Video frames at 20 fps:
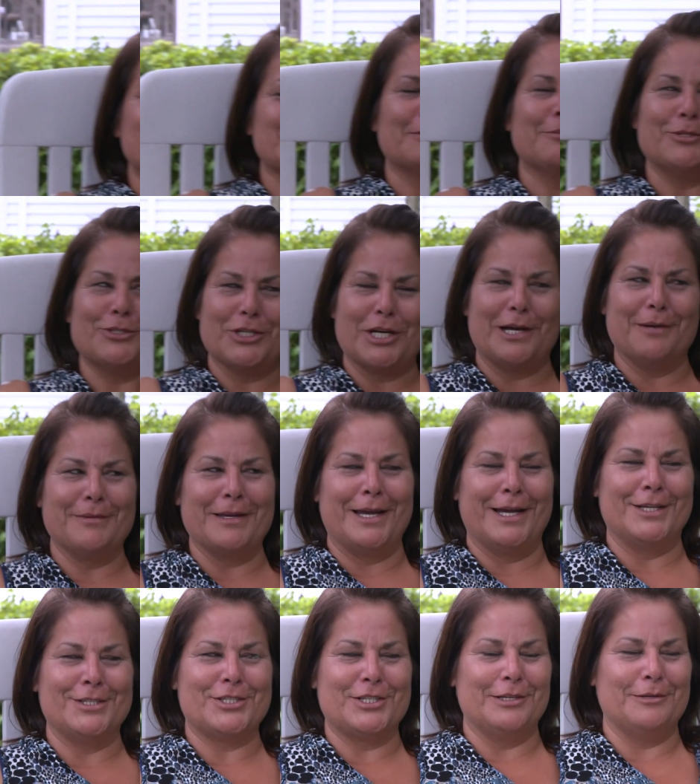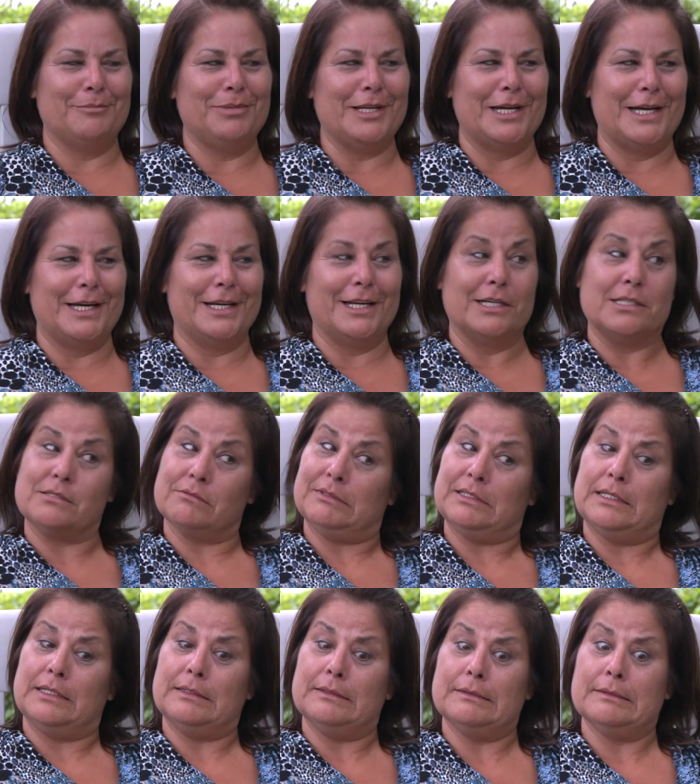summer job. Yeah, she applied. I was
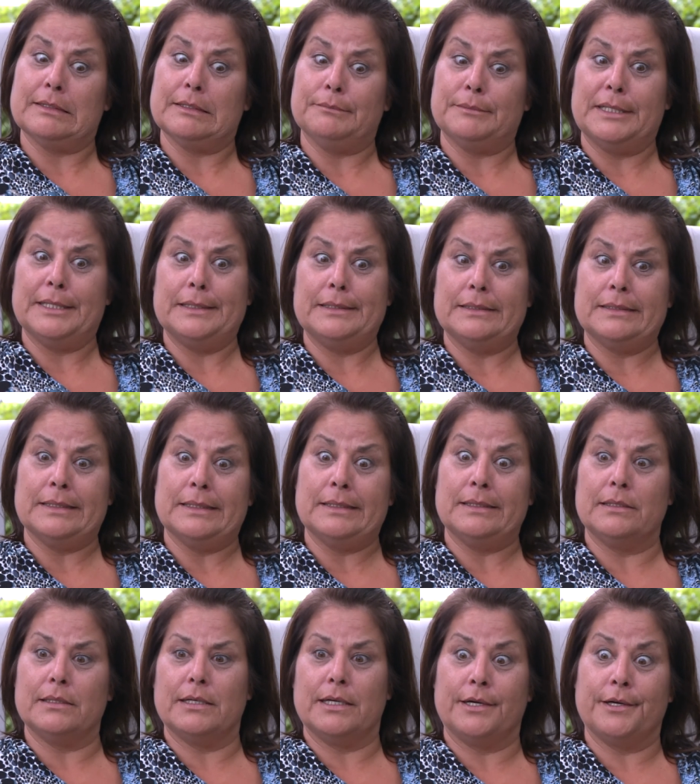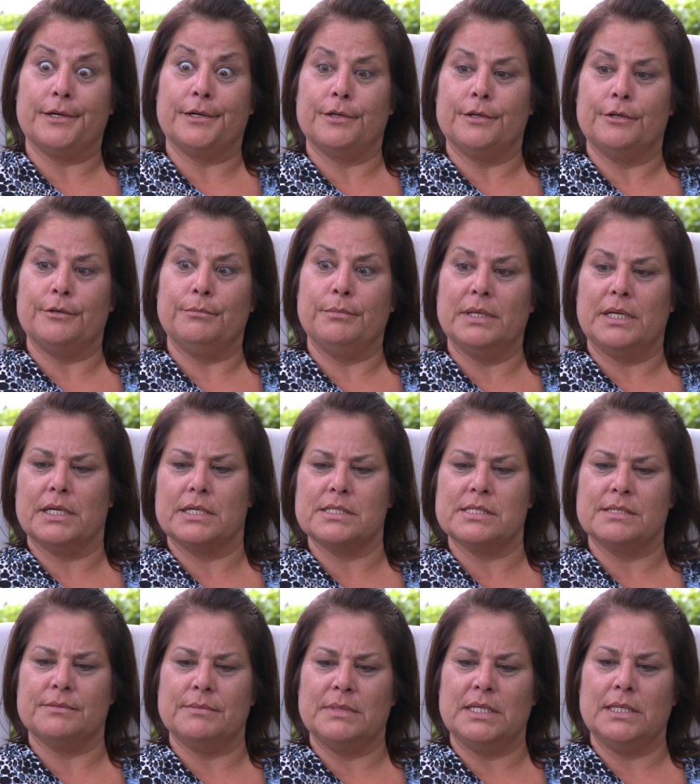well. They might not hire you because
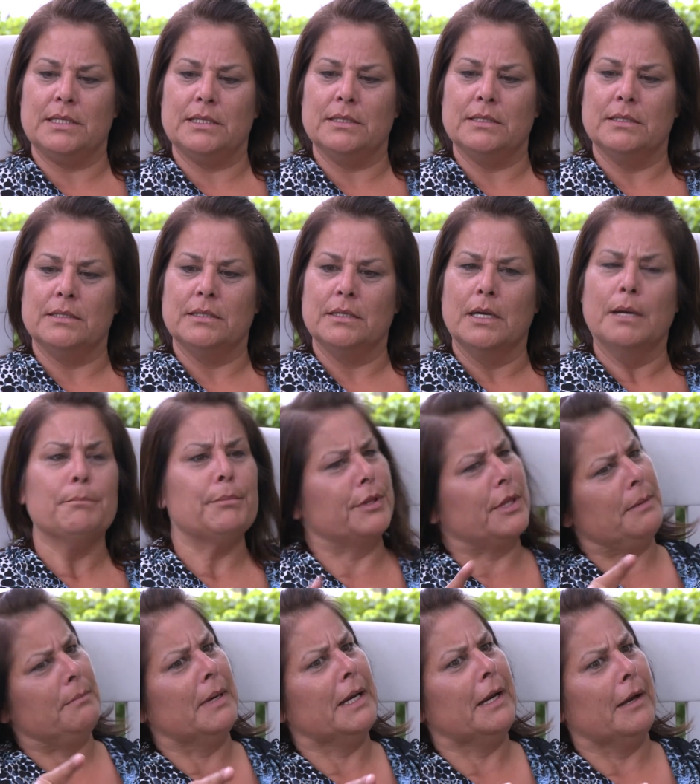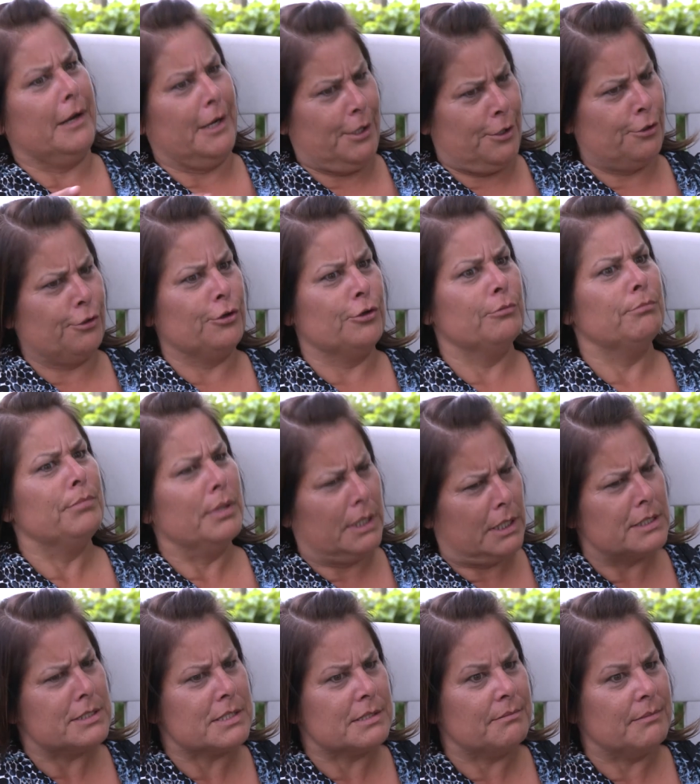of me, but they might hire you
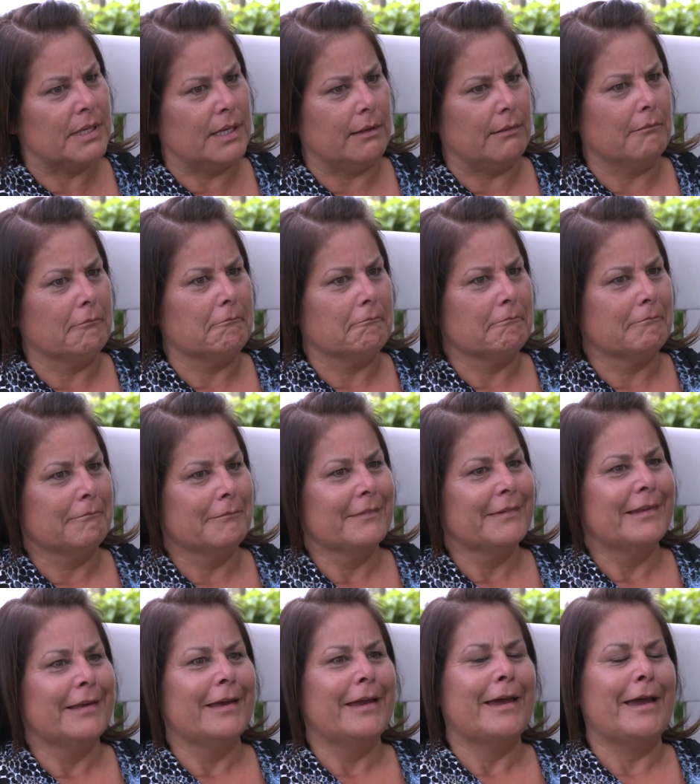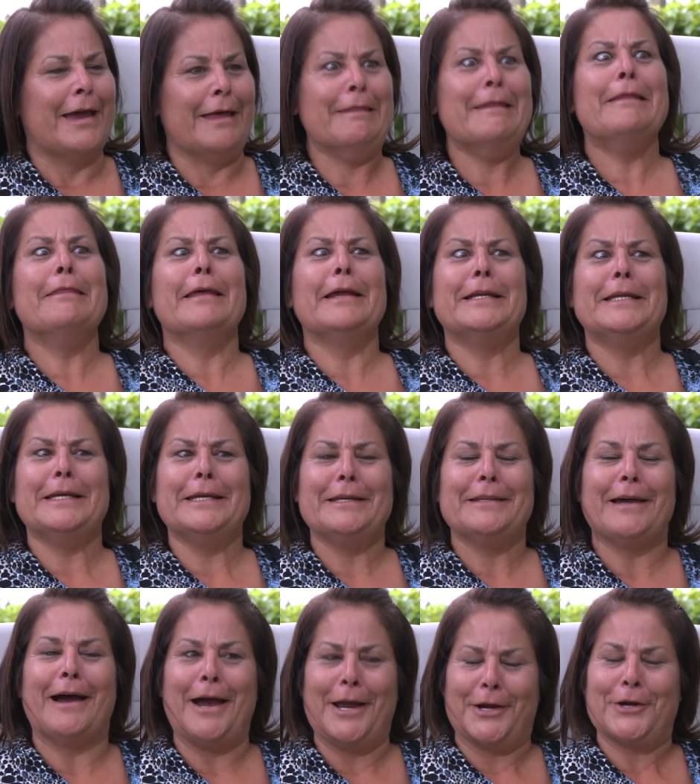because of me. And then they did
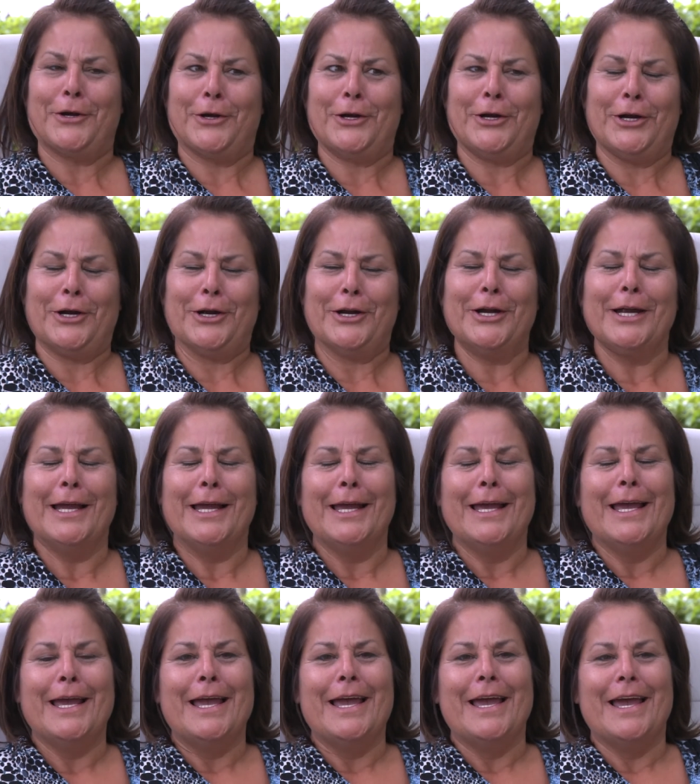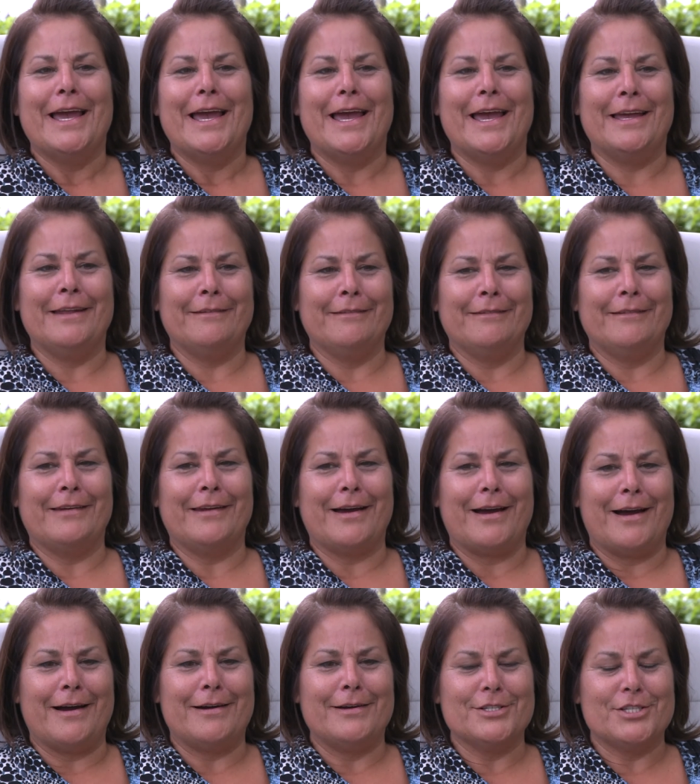hire her, and
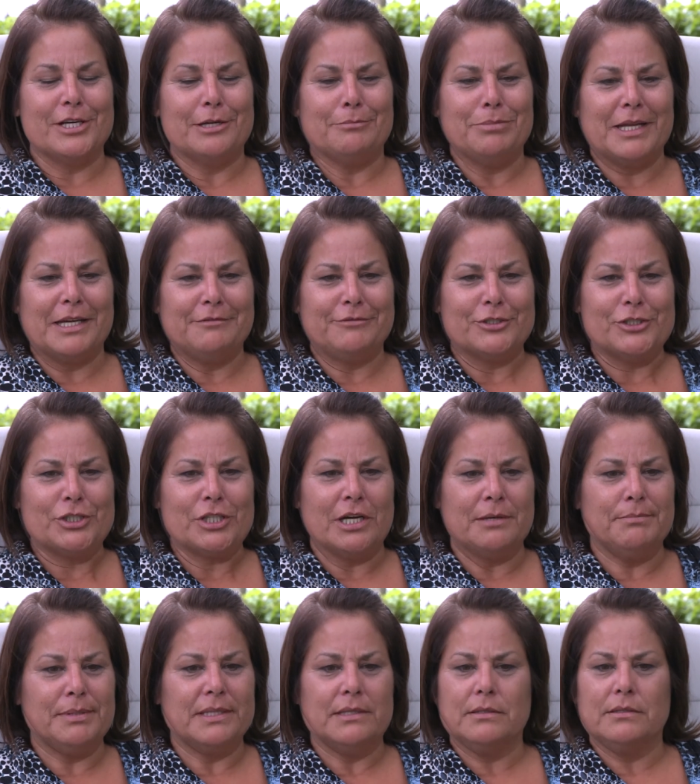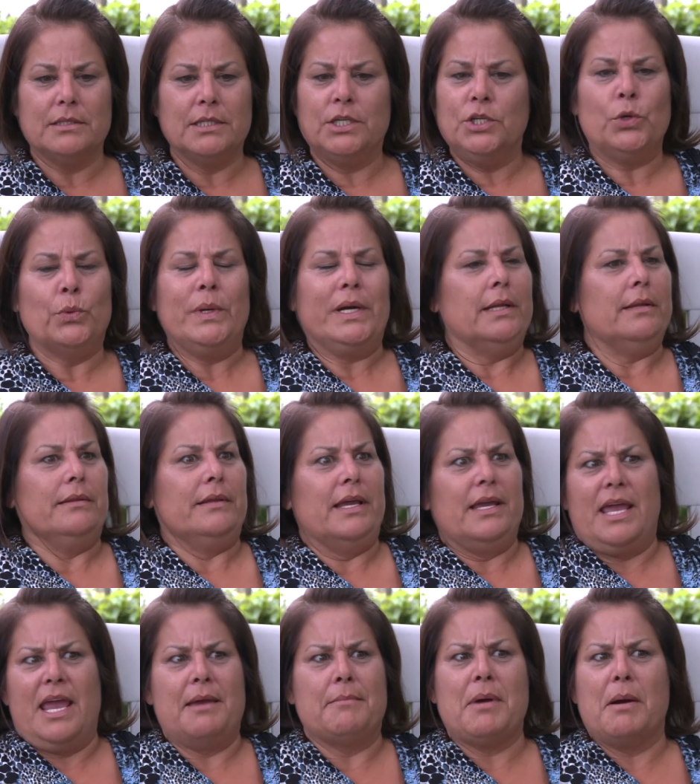uh, she applied for a job. But you know what? They
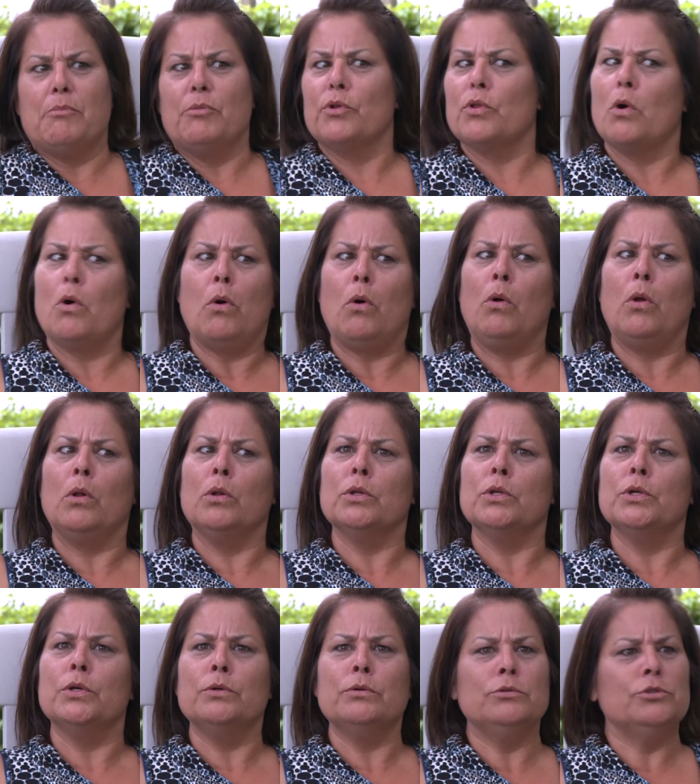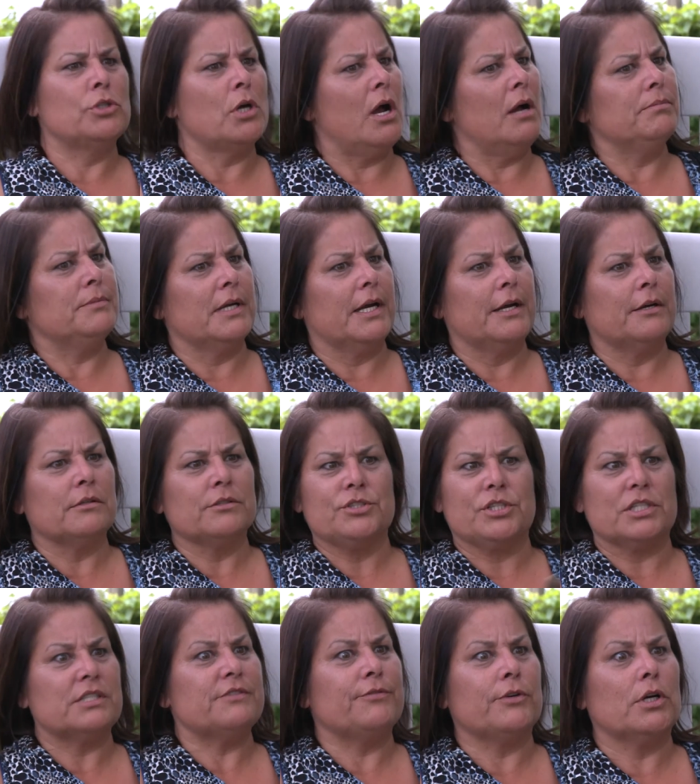came up with a whole new job title
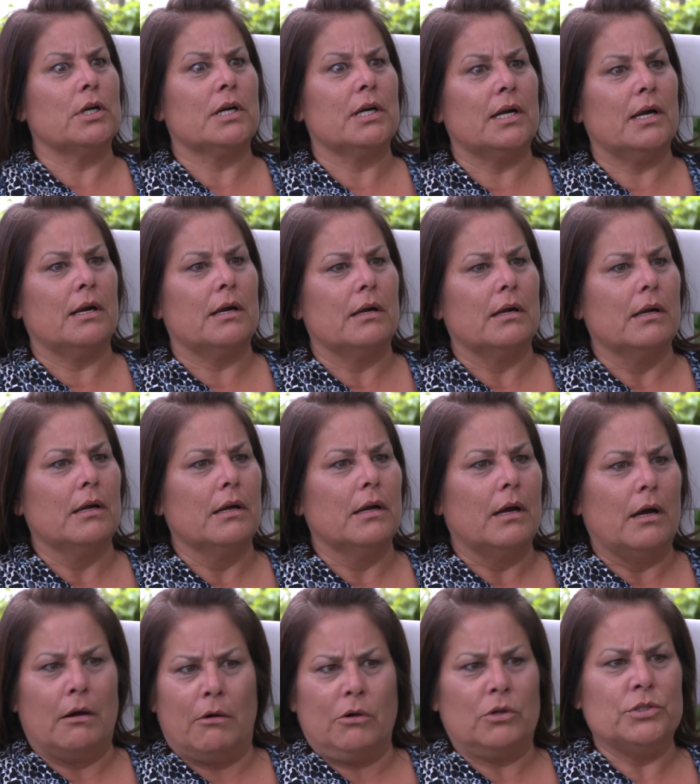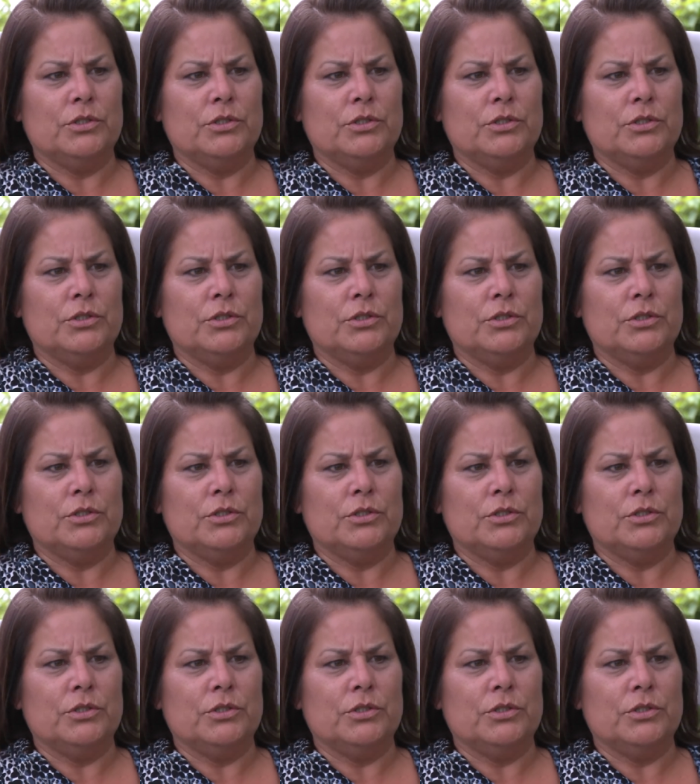just for her, a whole